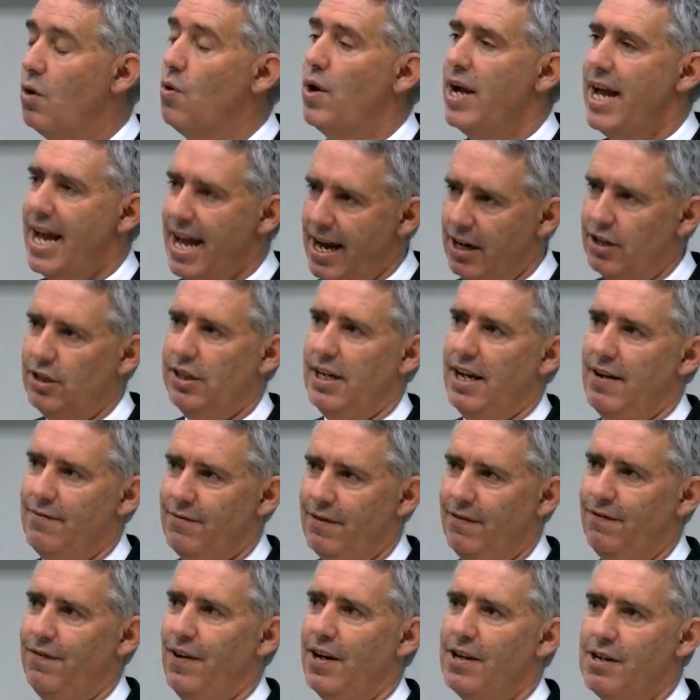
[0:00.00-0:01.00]
we actually have
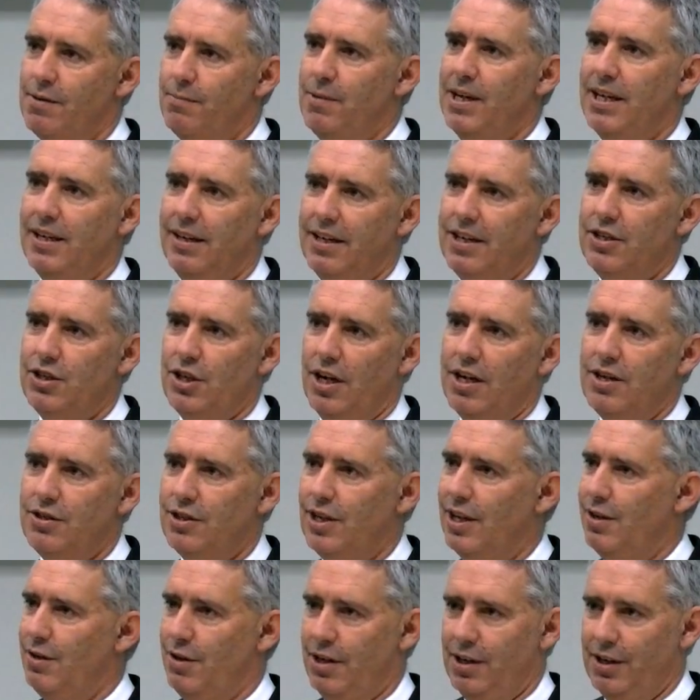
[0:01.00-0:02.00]
to fundamentally
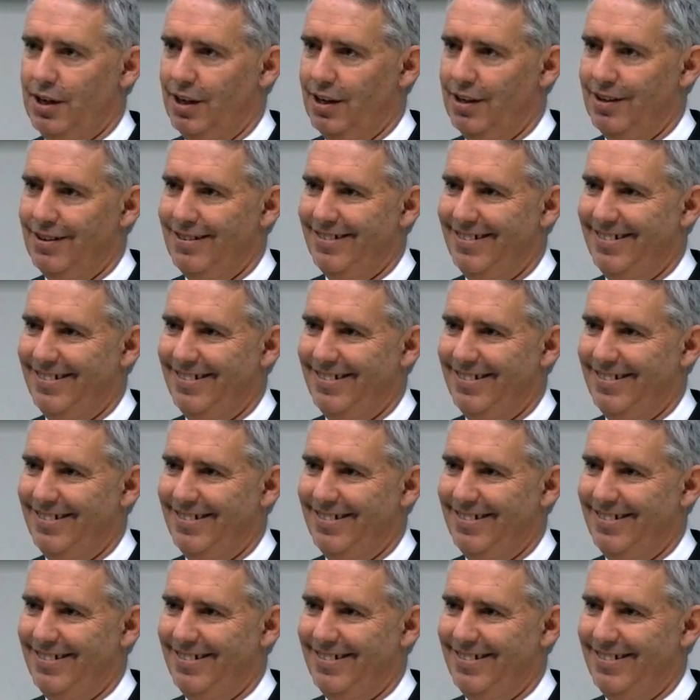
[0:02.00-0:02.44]
change our thinking.